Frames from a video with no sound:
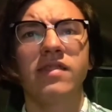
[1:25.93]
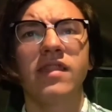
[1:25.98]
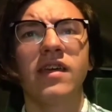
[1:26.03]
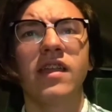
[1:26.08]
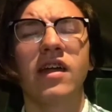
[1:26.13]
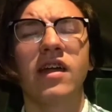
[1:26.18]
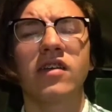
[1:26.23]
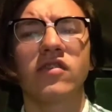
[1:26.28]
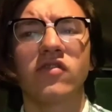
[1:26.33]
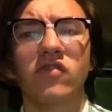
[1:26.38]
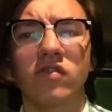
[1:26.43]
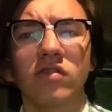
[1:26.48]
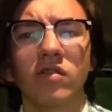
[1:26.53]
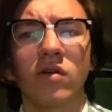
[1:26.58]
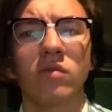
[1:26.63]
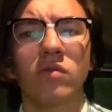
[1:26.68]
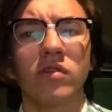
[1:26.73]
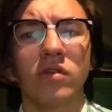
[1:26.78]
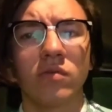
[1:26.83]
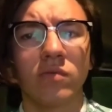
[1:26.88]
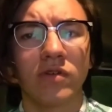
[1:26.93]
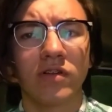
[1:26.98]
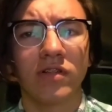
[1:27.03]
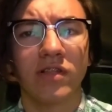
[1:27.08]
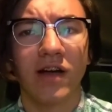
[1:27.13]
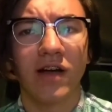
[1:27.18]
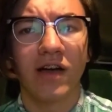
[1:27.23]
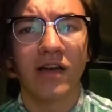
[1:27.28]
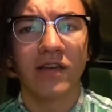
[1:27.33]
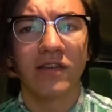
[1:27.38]
And then I slowly
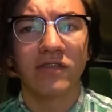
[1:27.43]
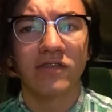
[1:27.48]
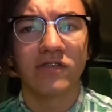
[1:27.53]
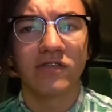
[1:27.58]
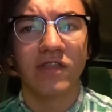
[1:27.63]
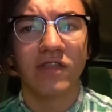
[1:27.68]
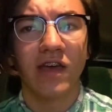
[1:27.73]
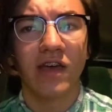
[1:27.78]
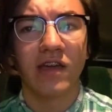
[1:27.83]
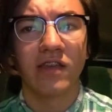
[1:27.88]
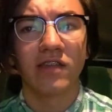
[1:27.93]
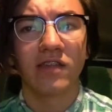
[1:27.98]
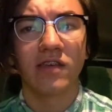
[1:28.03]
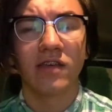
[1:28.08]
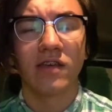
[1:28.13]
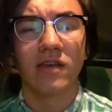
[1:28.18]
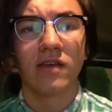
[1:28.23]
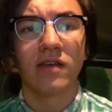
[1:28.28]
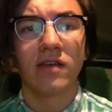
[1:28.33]
realized that